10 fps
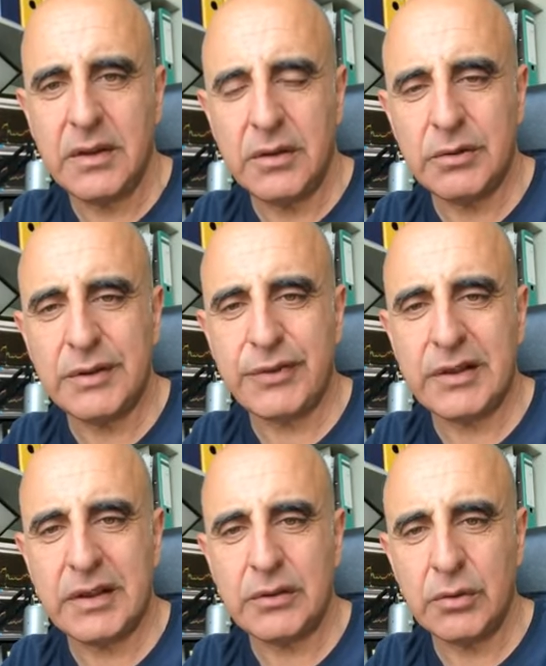you
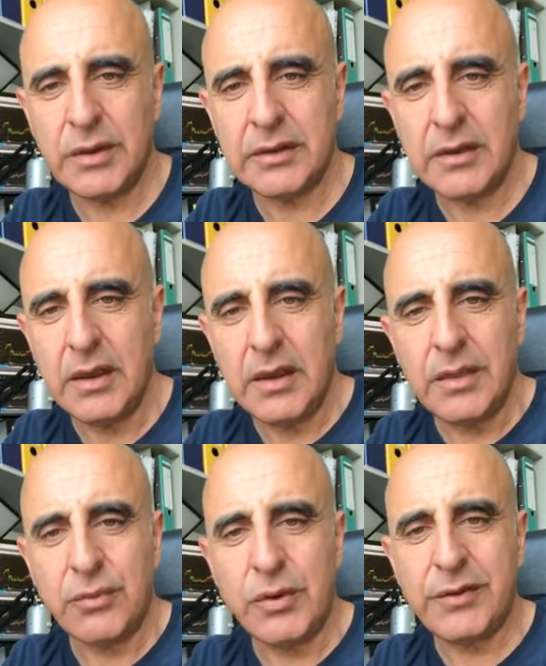definitely can do that.
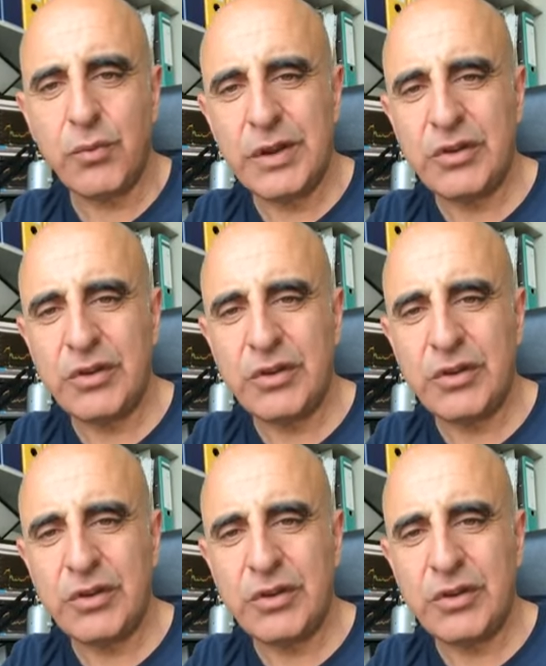The reason we